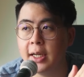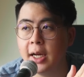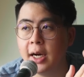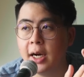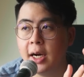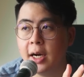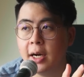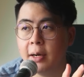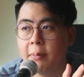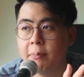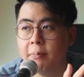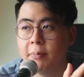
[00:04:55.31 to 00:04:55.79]

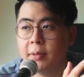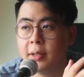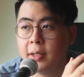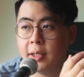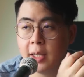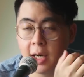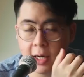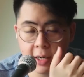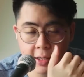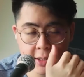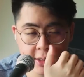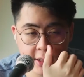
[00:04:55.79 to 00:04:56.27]

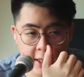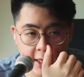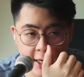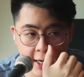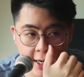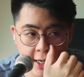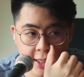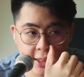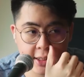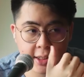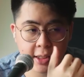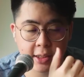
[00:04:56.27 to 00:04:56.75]
there is a
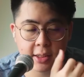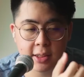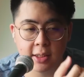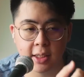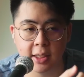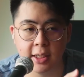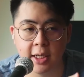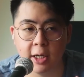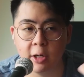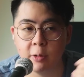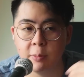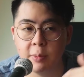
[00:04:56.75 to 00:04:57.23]
high chance
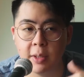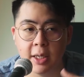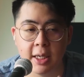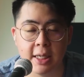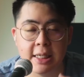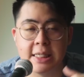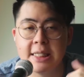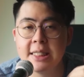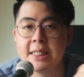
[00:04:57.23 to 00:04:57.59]
that there will be a